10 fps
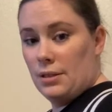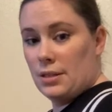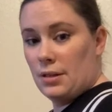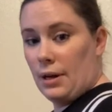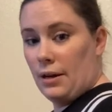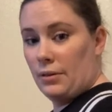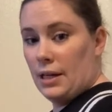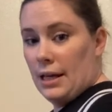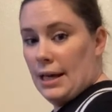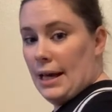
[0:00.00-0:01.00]
to the ground,
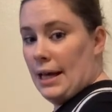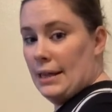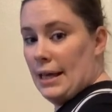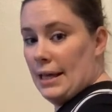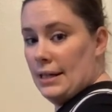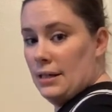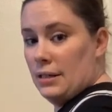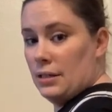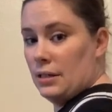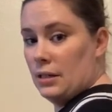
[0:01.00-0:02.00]
and then
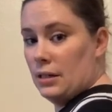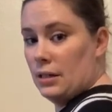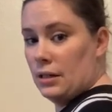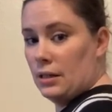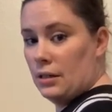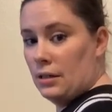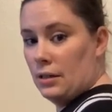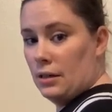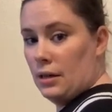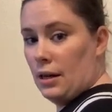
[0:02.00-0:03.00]

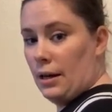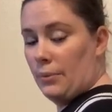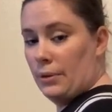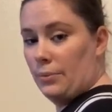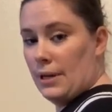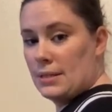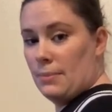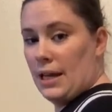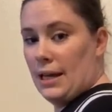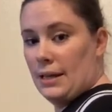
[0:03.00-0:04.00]
I will rest
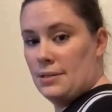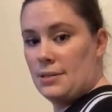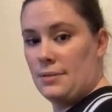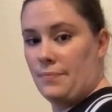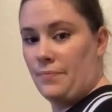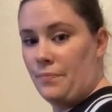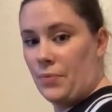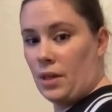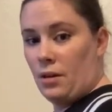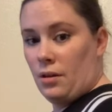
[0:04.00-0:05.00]
my hands
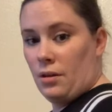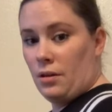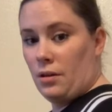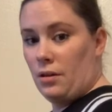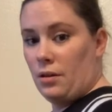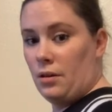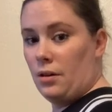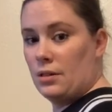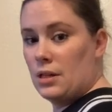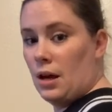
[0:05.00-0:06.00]

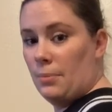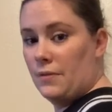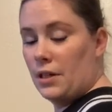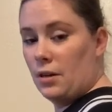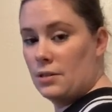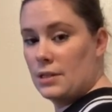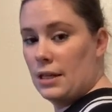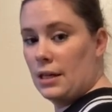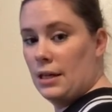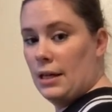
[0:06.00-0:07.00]
on top of the
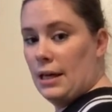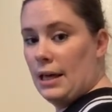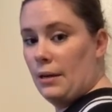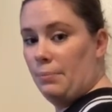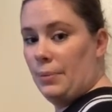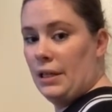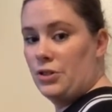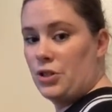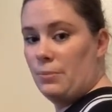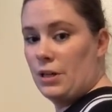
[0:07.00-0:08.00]
yardstick and
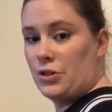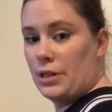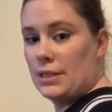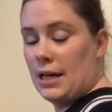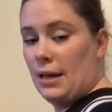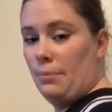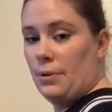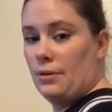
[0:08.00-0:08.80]
pinch the measuring tape,